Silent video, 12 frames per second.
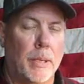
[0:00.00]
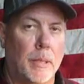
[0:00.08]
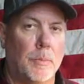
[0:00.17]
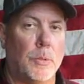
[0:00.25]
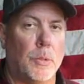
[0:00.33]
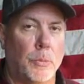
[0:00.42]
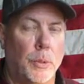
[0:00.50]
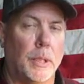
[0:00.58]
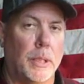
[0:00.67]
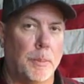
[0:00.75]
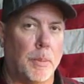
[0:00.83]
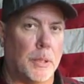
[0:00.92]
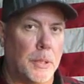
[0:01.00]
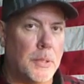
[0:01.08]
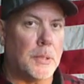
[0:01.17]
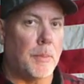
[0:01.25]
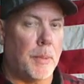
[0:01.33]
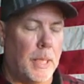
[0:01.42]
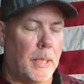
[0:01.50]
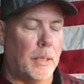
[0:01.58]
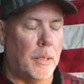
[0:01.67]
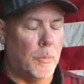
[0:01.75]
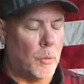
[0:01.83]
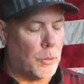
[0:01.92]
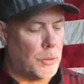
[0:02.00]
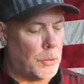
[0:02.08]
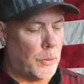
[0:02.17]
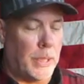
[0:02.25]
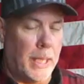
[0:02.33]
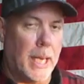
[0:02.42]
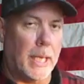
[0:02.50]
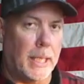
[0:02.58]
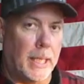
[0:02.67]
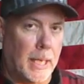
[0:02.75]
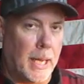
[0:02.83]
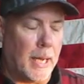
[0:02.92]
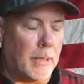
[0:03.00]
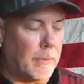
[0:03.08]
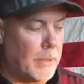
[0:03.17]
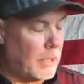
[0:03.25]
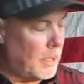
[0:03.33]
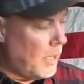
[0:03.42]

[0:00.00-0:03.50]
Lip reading: him to really participate anymore, so he had to get out of it.